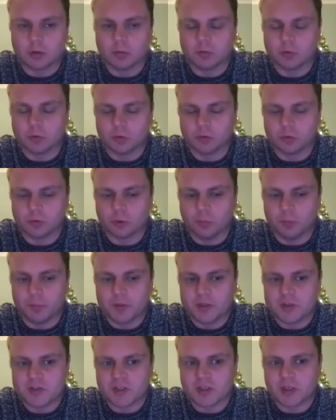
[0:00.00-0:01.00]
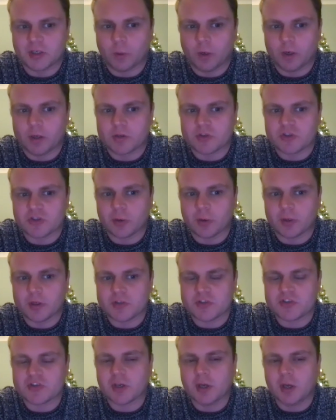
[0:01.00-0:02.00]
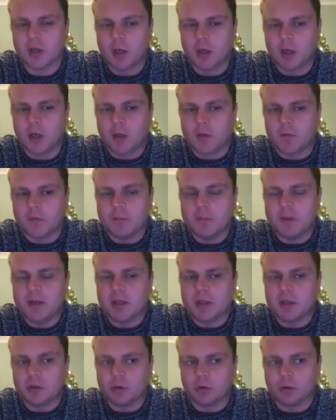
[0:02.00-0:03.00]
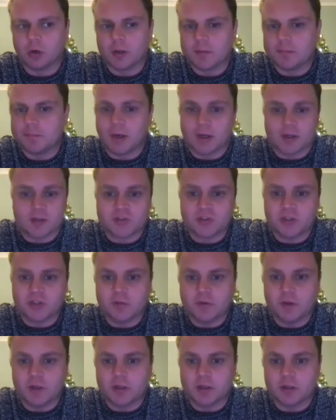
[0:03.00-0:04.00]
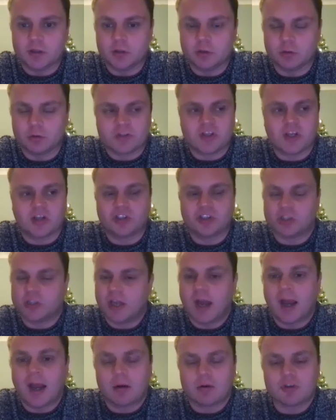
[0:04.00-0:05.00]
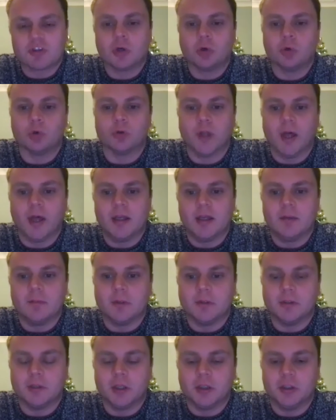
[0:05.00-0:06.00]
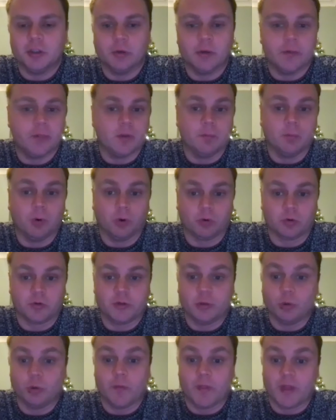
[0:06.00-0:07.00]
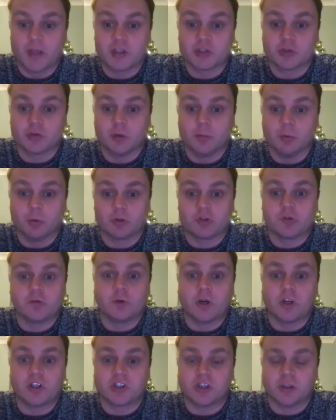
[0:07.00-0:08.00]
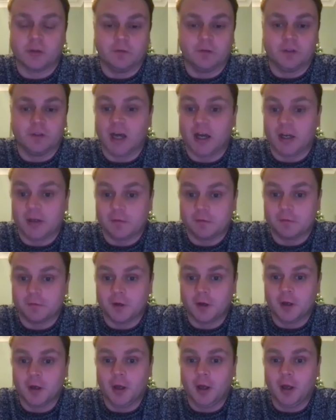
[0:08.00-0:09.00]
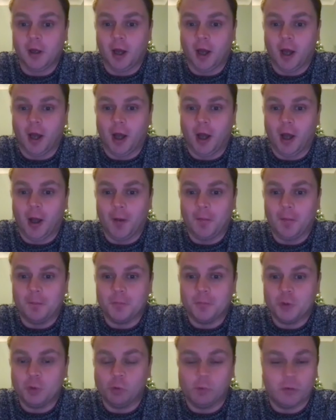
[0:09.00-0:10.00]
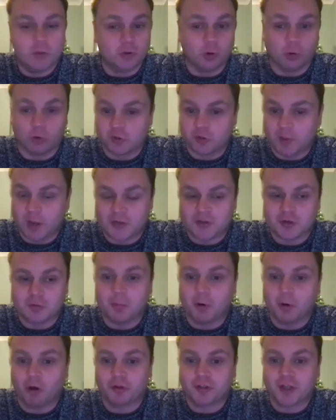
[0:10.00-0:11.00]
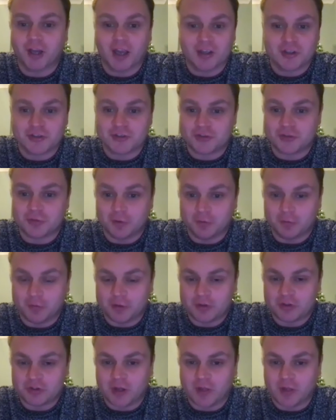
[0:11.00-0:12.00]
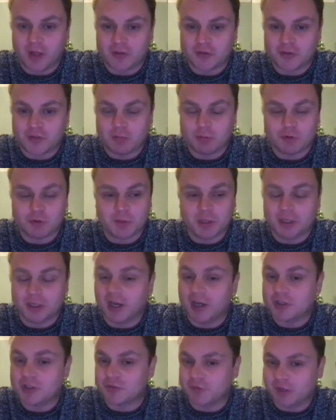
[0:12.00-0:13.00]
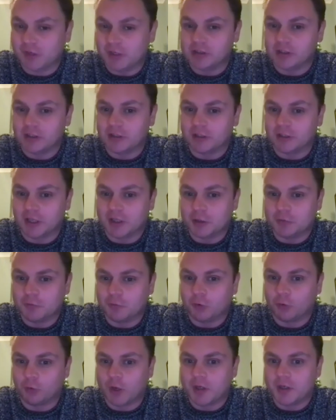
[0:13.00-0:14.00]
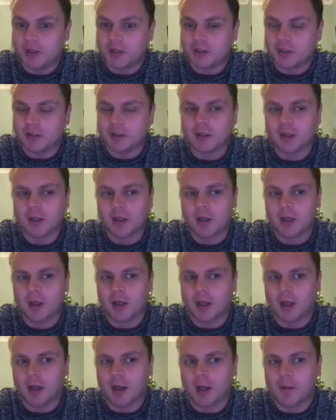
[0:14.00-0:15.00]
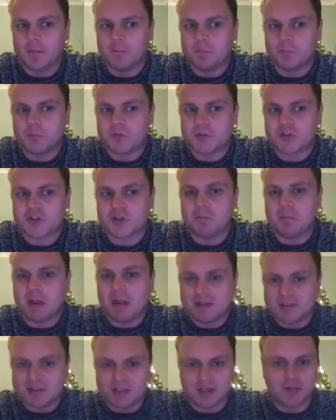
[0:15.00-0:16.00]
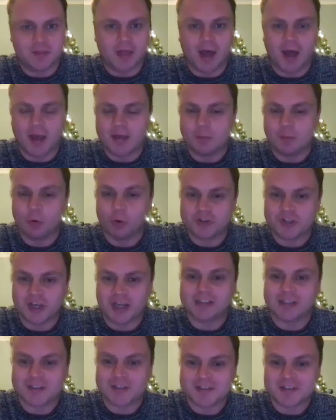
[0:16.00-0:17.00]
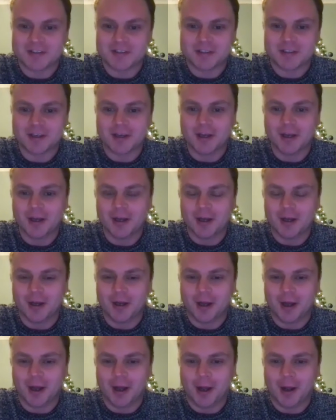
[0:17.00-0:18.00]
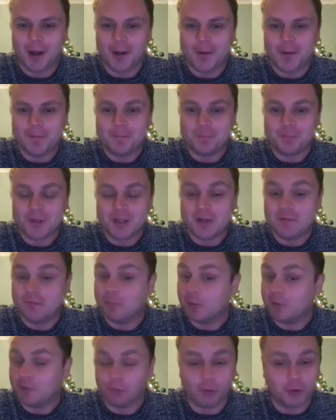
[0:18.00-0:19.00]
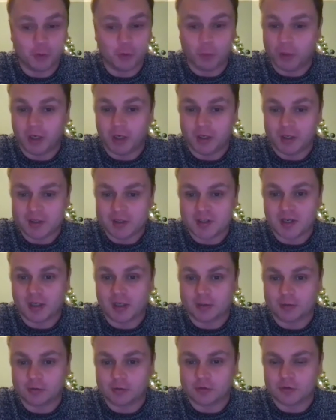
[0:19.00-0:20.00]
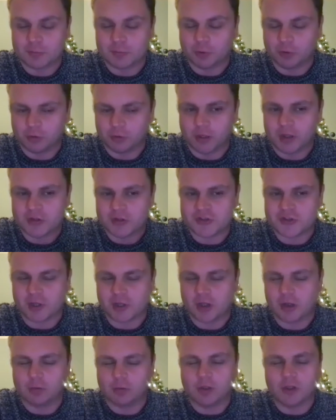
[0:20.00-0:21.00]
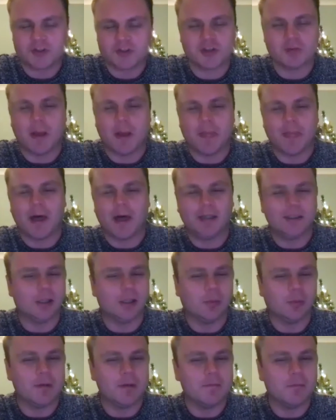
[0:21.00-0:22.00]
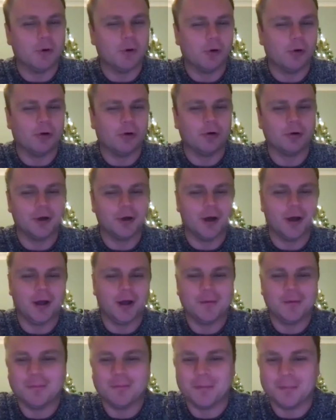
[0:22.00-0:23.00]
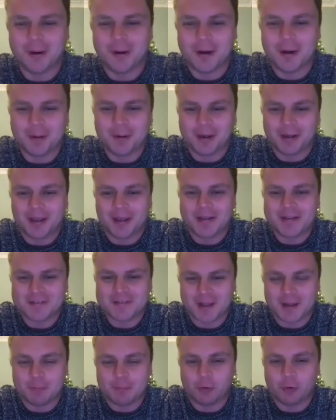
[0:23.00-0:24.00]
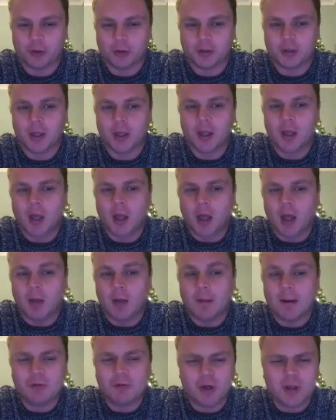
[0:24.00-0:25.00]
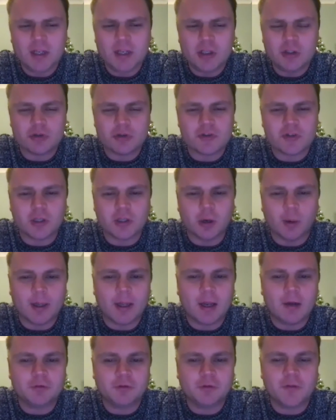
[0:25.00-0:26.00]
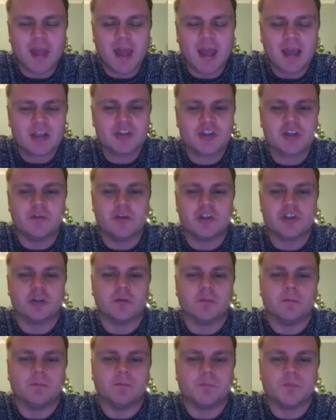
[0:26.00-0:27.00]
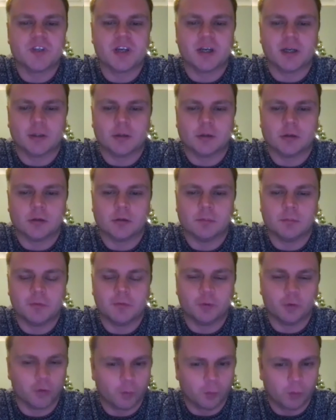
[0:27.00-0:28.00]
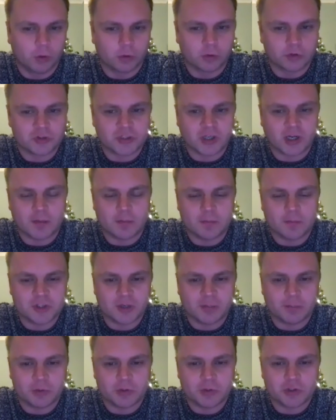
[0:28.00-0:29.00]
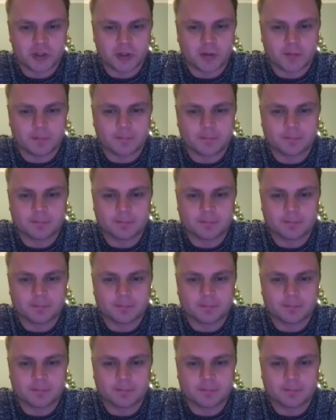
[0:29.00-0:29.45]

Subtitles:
companies anyway. So it's the minute you're on Impact TV, you're essentially a household name, and you're in the history books of wrestling for life. You will be talked about on podcasts and things like that. So that must be a nice feeling. Like you've already cemented that immortality even before you win any titles. But let's cement that a little bit more by getting to that point. Have you got any interest in going after the X Division title before the World Championship?